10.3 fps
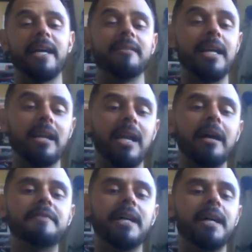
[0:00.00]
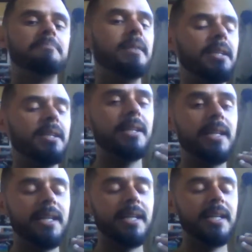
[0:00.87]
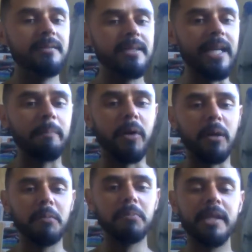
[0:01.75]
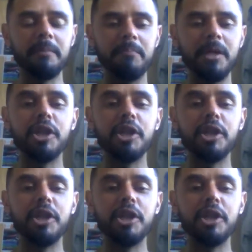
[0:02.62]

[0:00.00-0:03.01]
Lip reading: had that lifetime, that probably can be